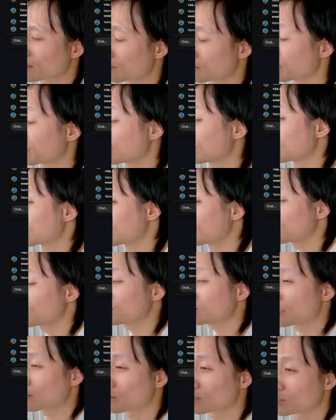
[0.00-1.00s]
because like
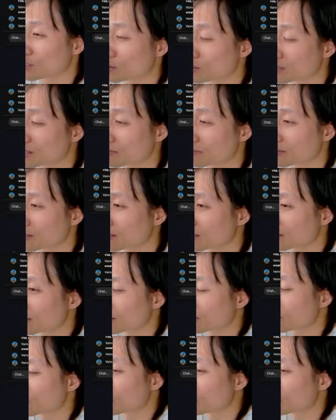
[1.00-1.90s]
sometimes I would do something and it'll